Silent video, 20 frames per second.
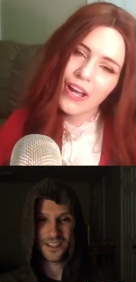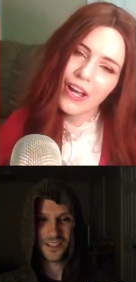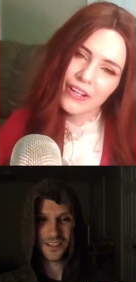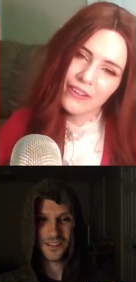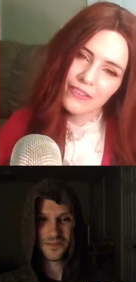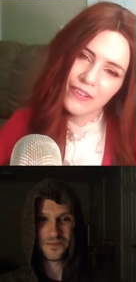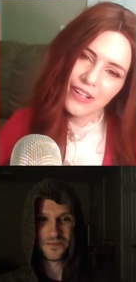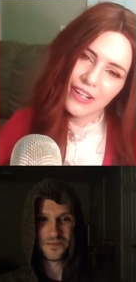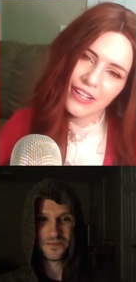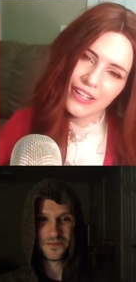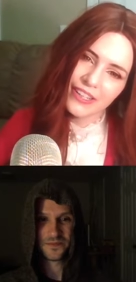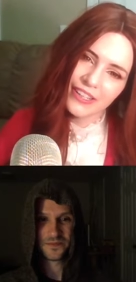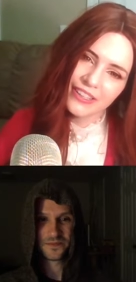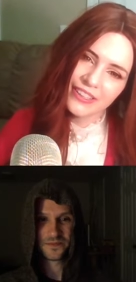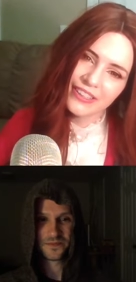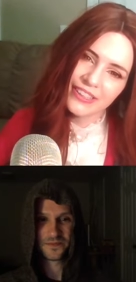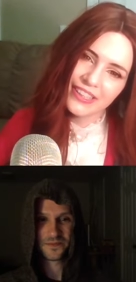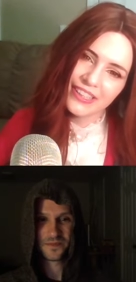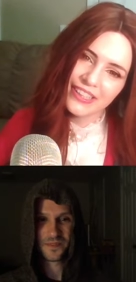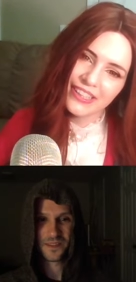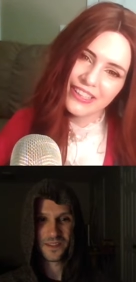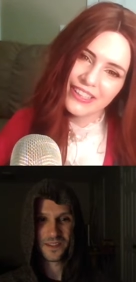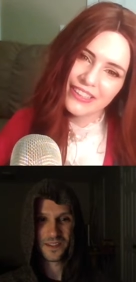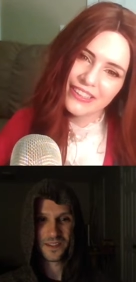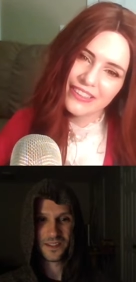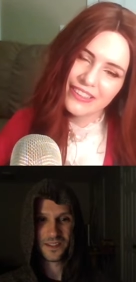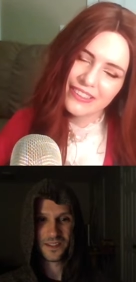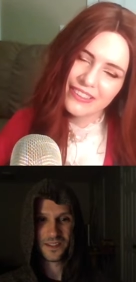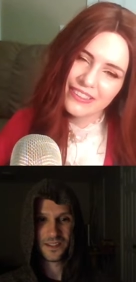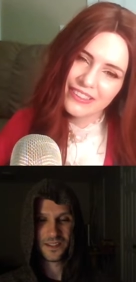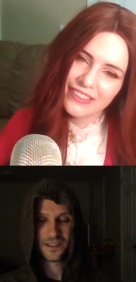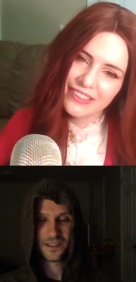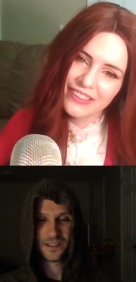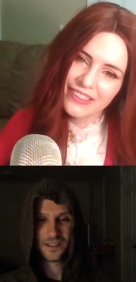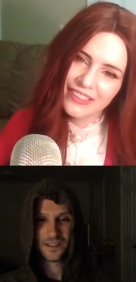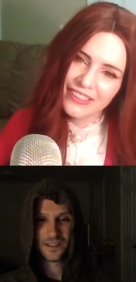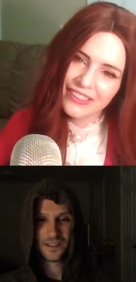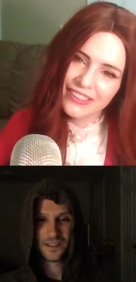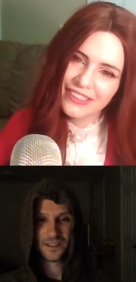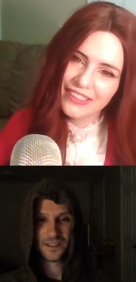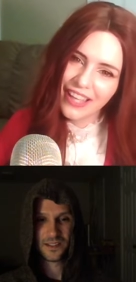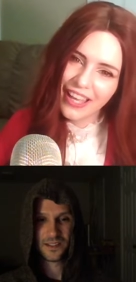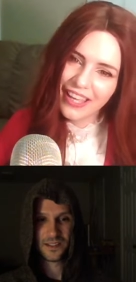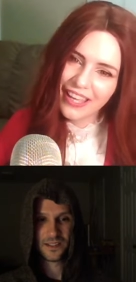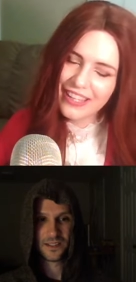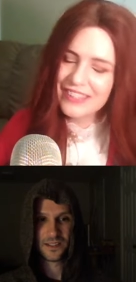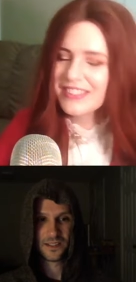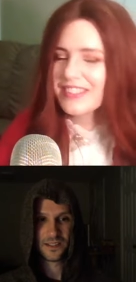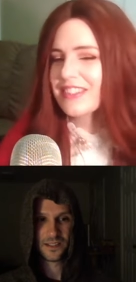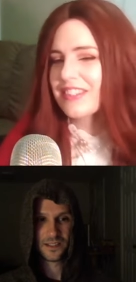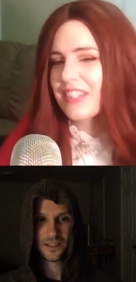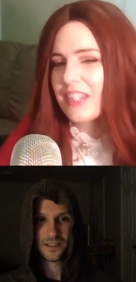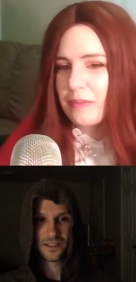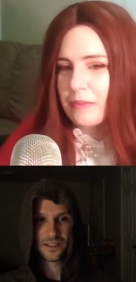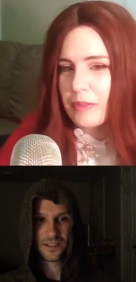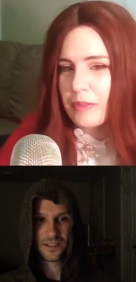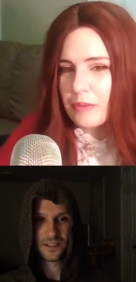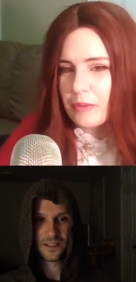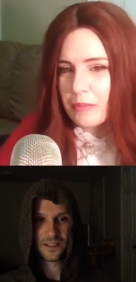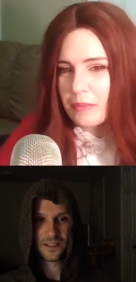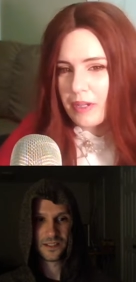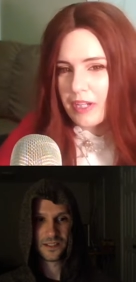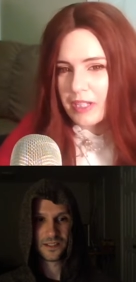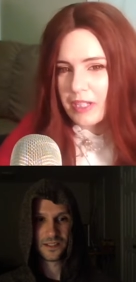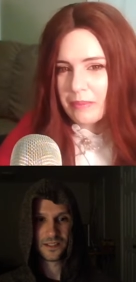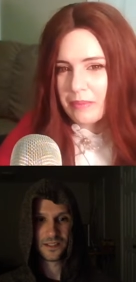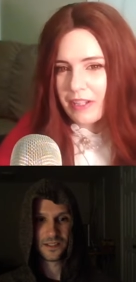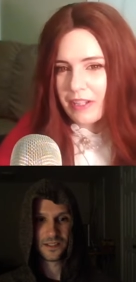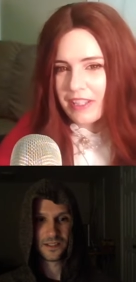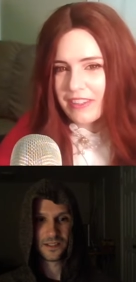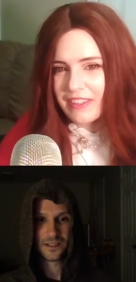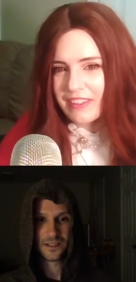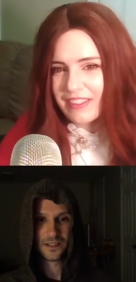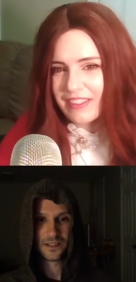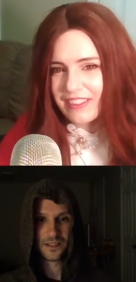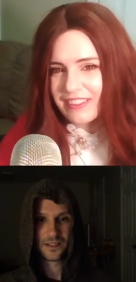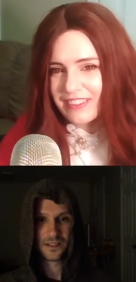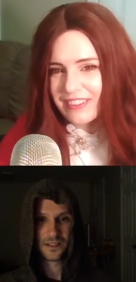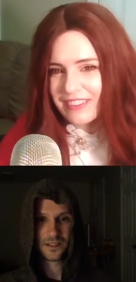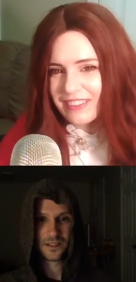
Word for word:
Speaker 1: ah. right, yeah. I guess it's like me with Monty Python.